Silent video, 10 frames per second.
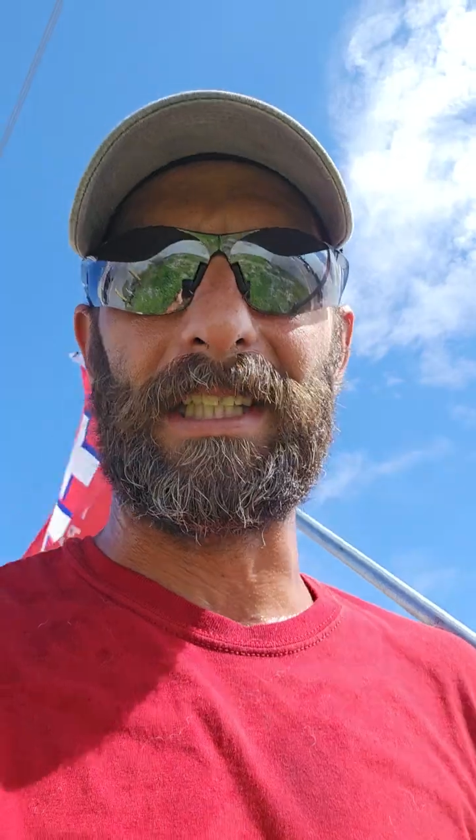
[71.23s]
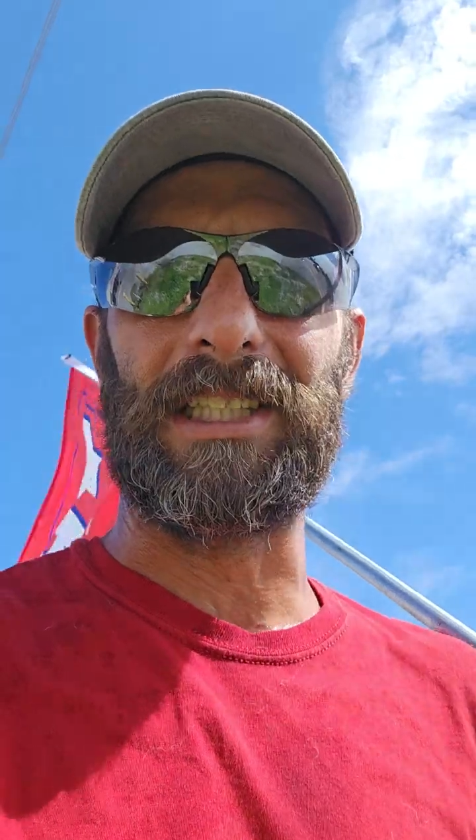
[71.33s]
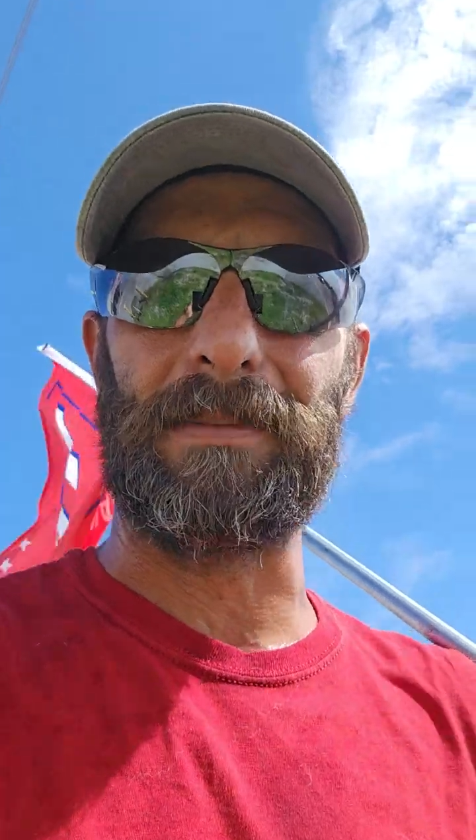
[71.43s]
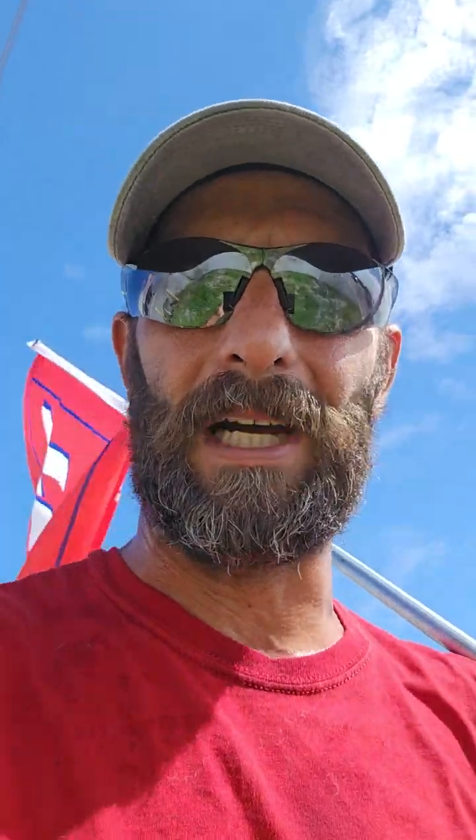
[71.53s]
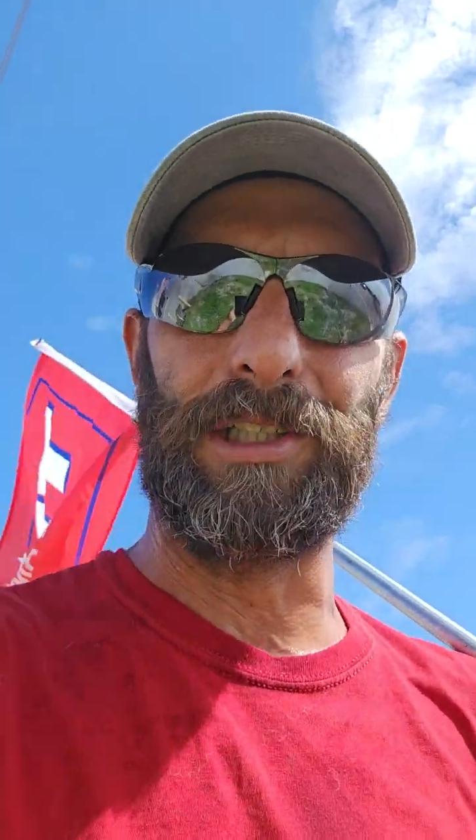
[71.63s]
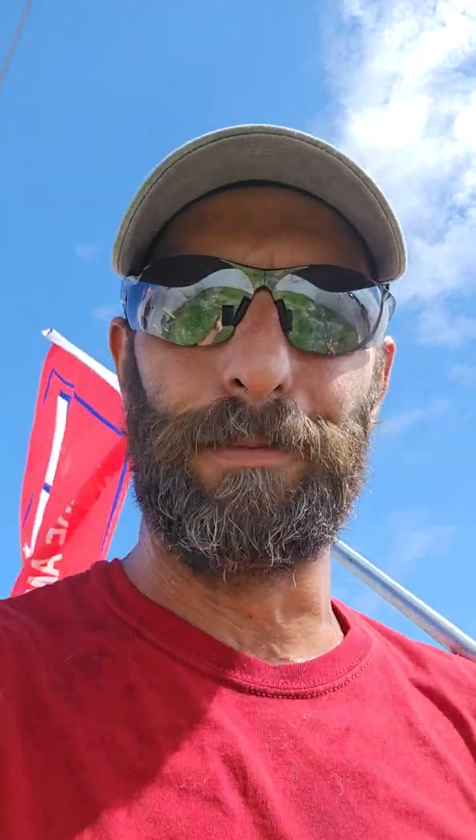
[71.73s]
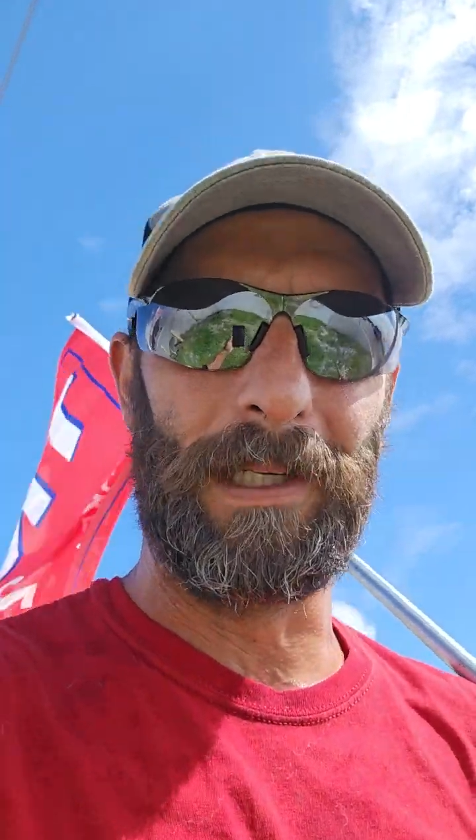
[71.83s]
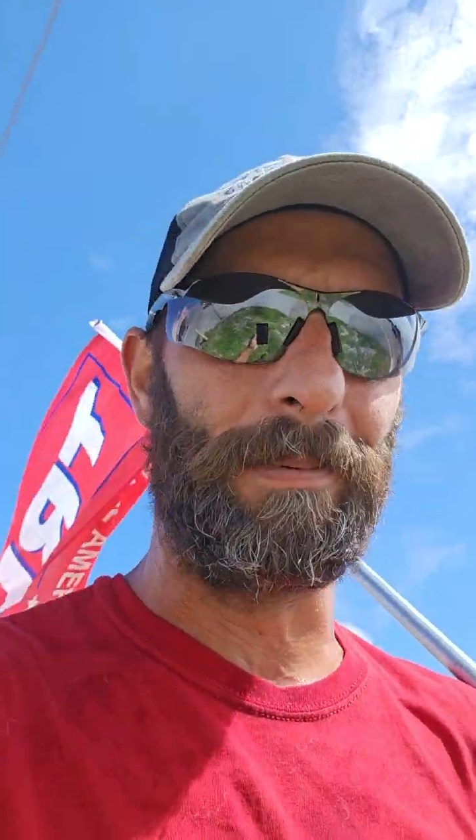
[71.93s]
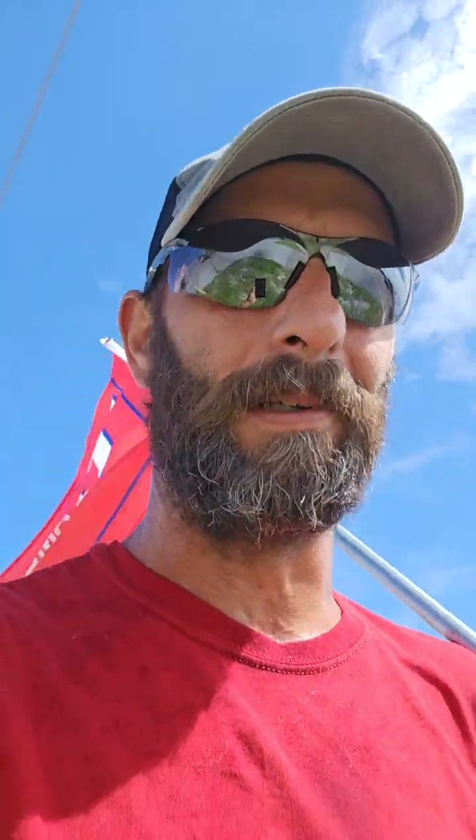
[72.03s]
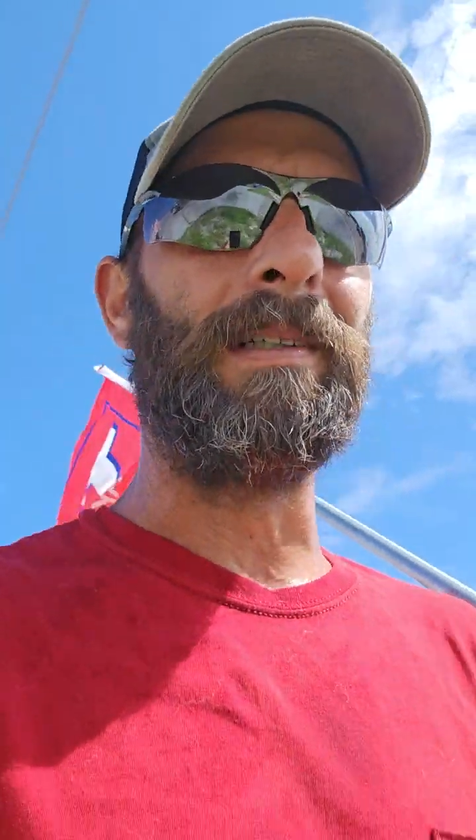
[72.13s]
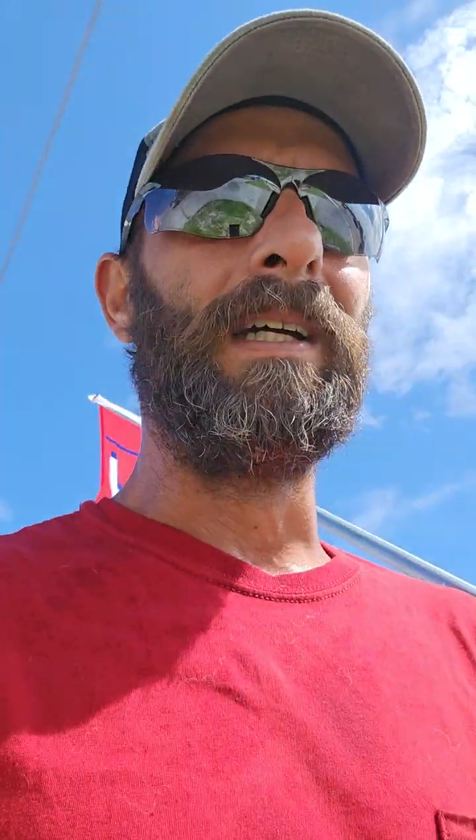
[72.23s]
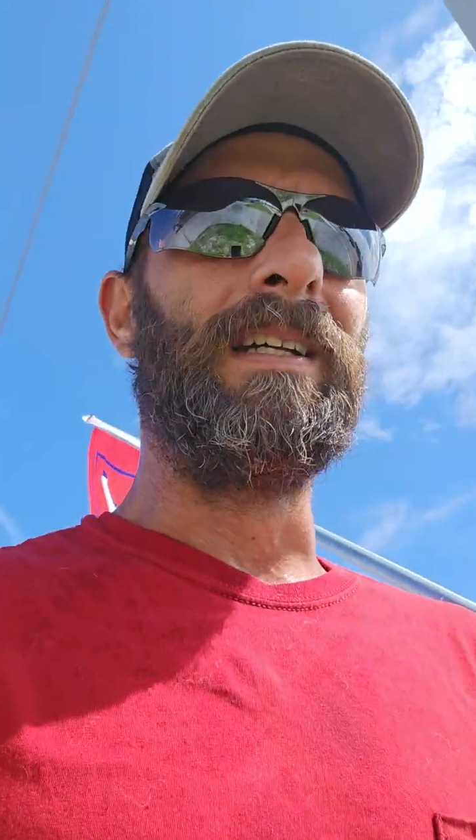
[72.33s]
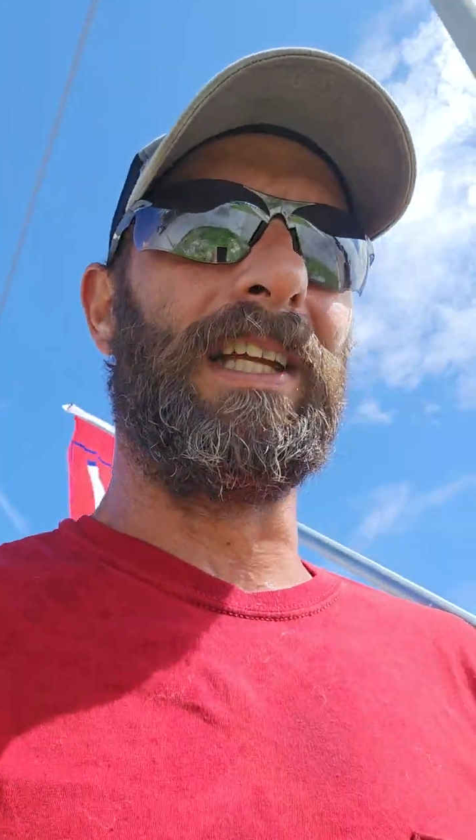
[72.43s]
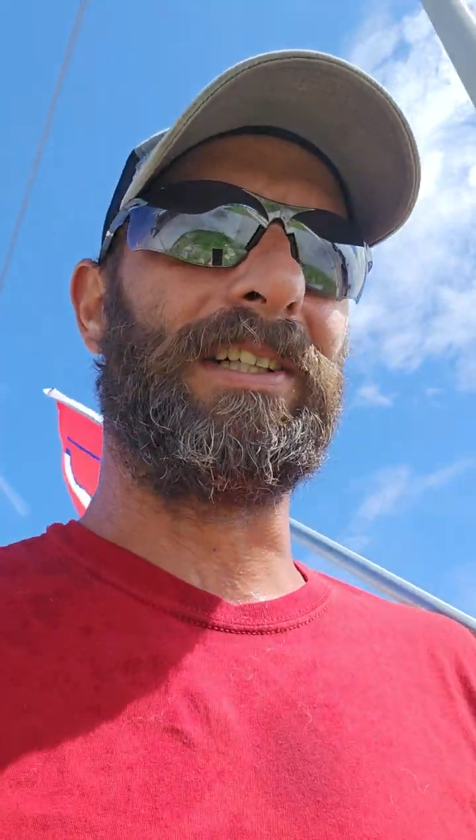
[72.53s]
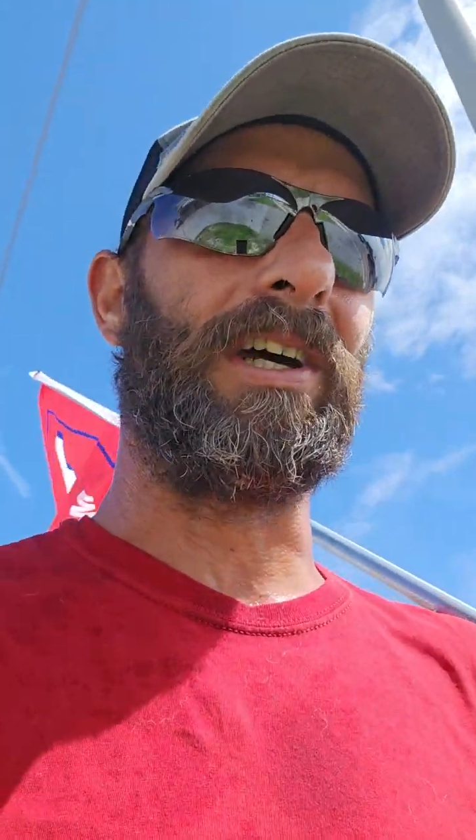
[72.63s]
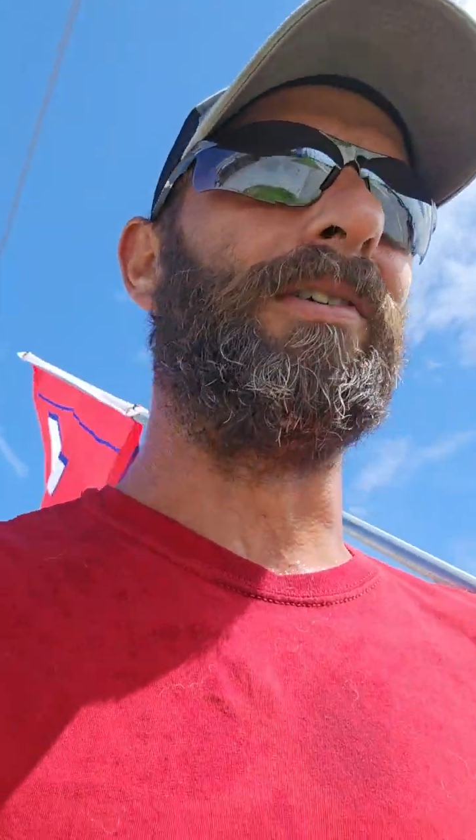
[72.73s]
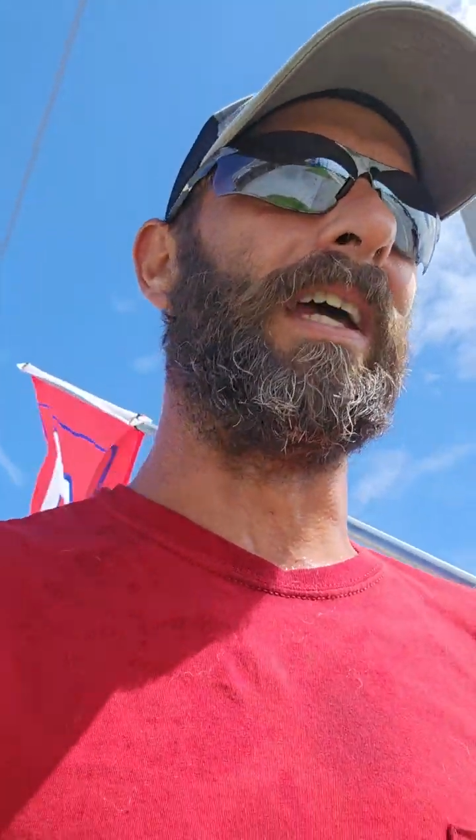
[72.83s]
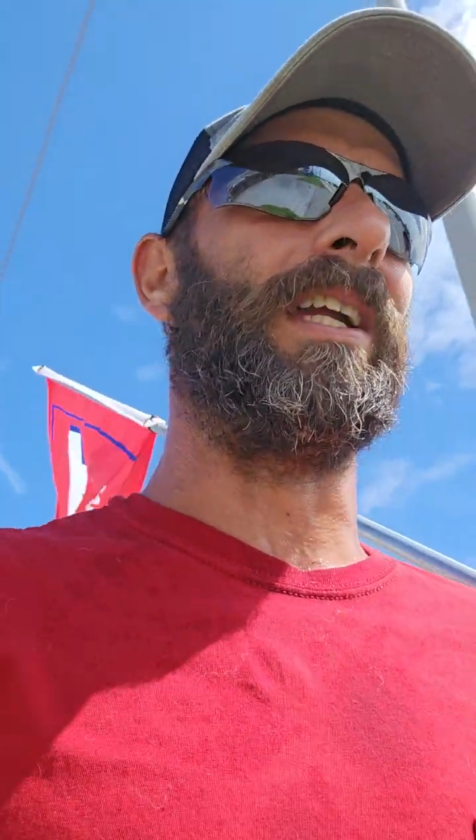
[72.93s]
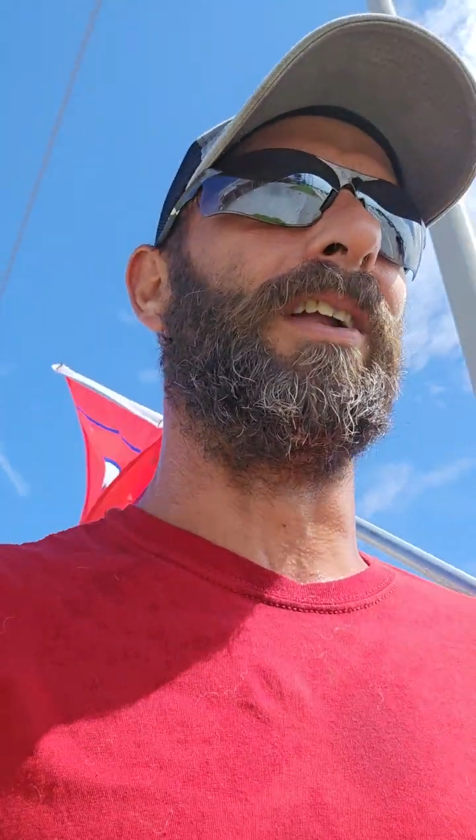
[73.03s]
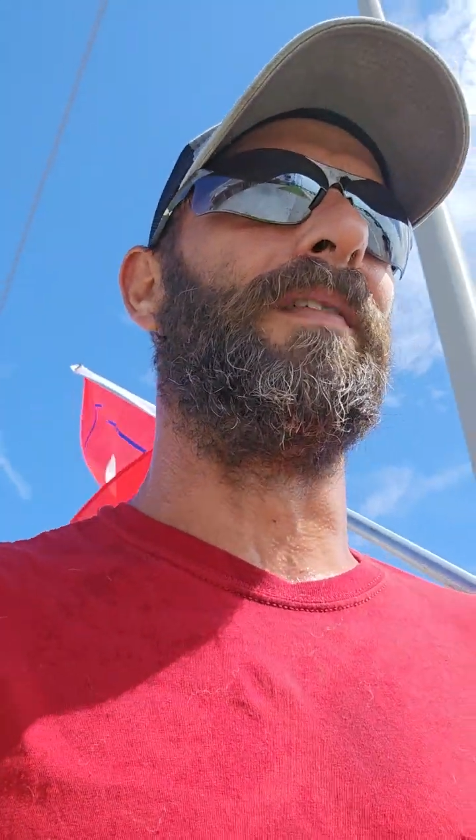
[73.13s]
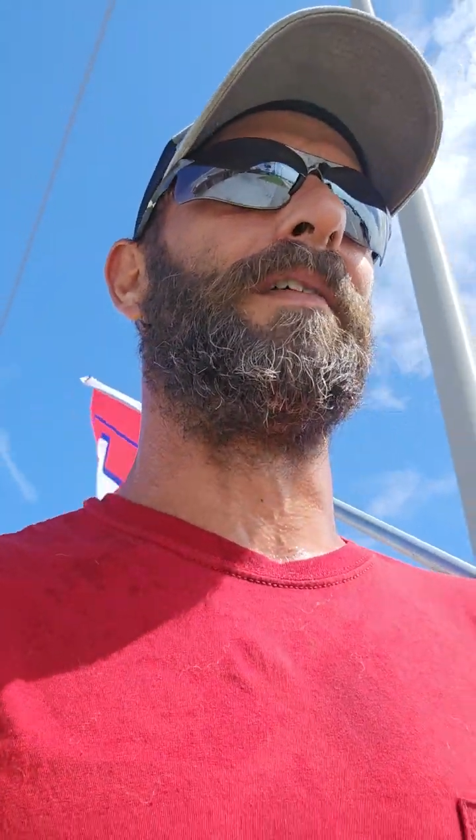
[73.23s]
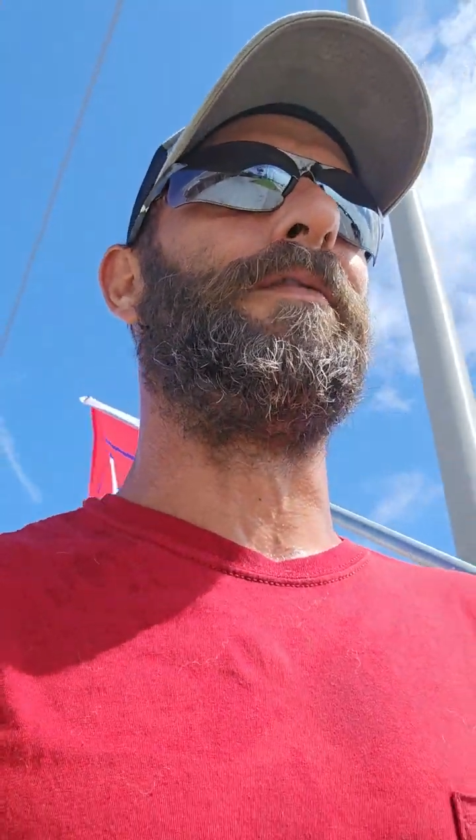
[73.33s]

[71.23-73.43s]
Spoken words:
thinks about you people that donated over